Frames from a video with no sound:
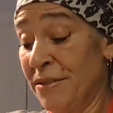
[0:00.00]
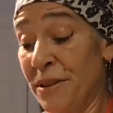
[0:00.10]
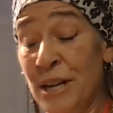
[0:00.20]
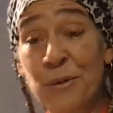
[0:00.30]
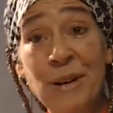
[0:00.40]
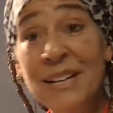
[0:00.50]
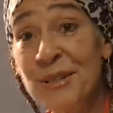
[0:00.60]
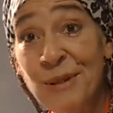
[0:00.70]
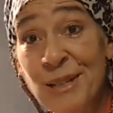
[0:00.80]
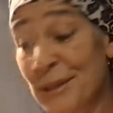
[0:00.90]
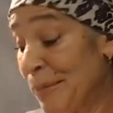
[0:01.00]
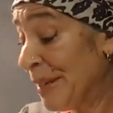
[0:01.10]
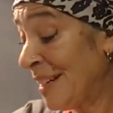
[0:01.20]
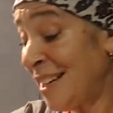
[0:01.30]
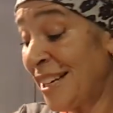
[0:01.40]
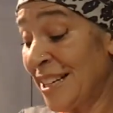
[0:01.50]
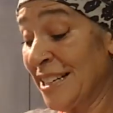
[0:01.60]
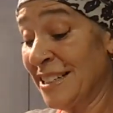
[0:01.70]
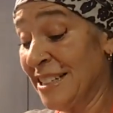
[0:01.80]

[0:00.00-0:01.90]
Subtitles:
fried rice recipe.